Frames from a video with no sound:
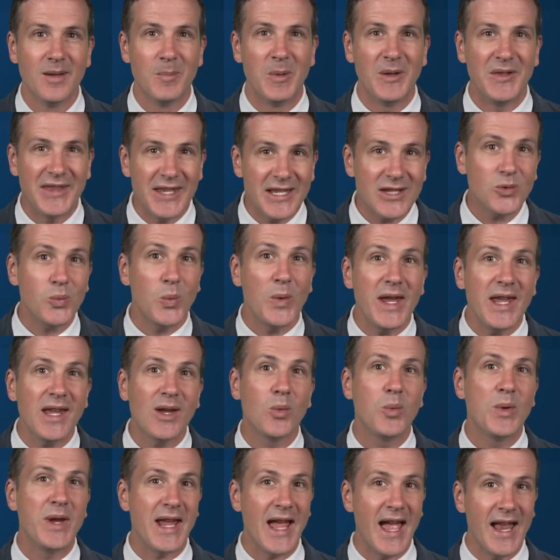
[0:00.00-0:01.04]
But this
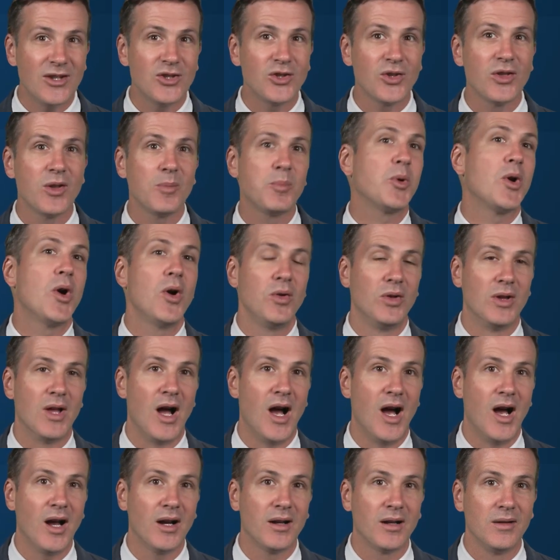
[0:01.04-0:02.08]
week, we enter the
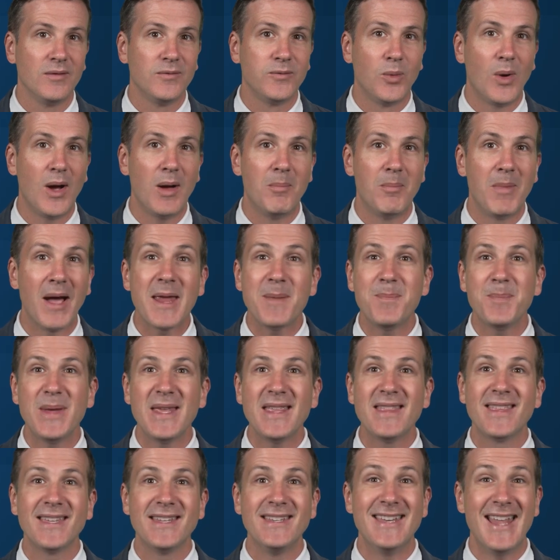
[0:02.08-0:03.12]
prologue of what might be
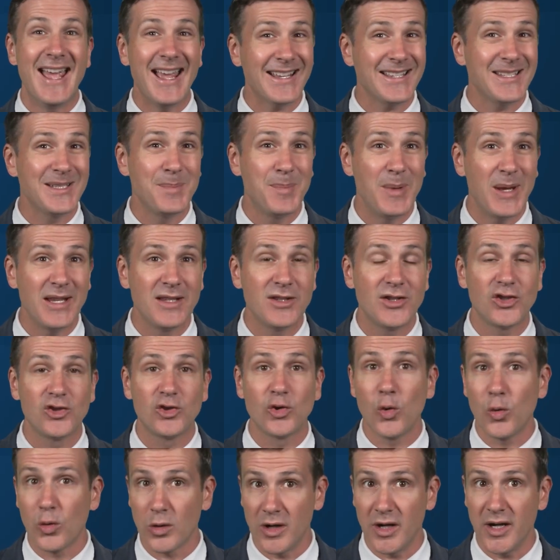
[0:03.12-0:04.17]
the next big
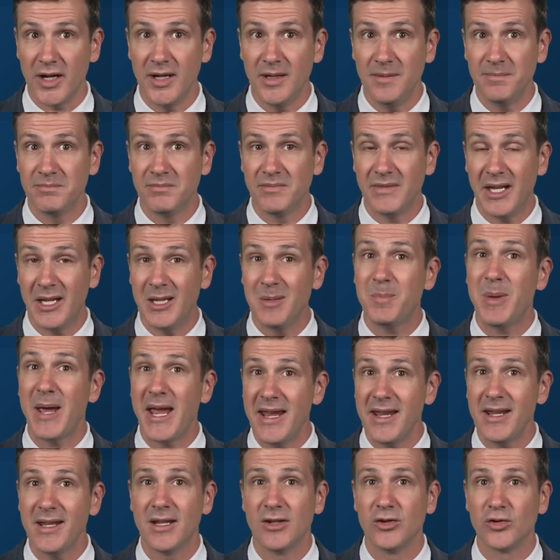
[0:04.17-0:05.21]
story in
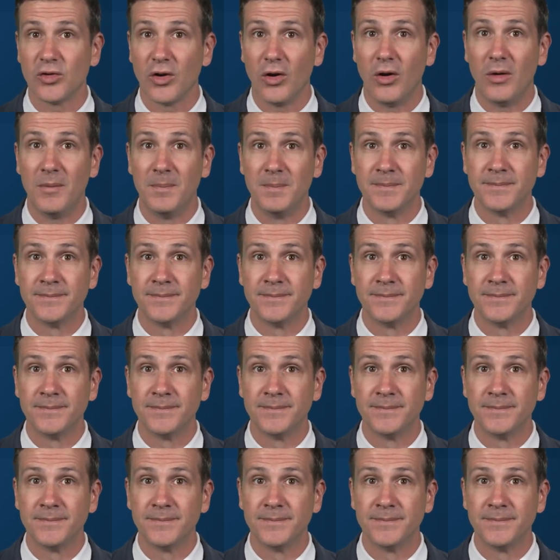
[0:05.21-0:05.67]
pain control.